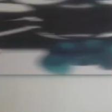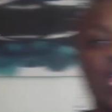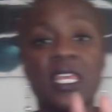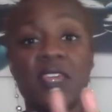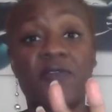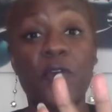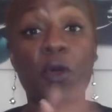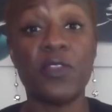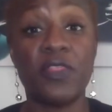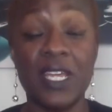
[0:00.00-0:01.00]
The
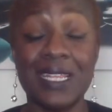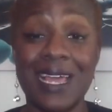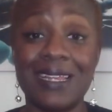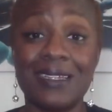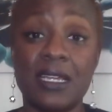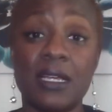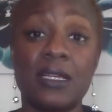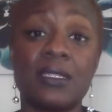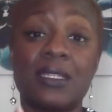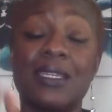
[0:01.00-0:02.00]
fourth thing that it
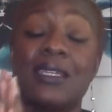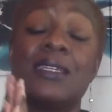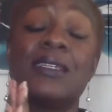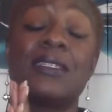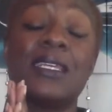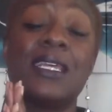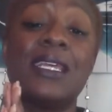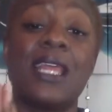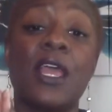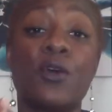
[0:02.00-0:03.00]
does is
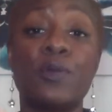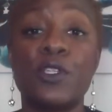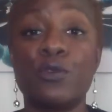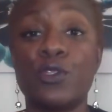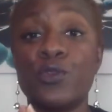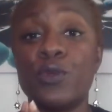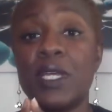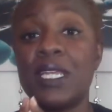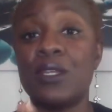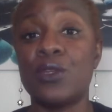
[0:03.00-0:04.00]
it helps you to
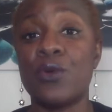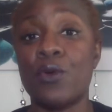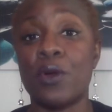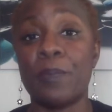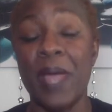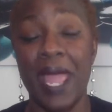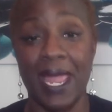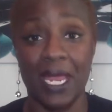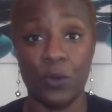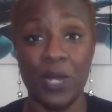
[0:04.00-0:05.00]
endure pain.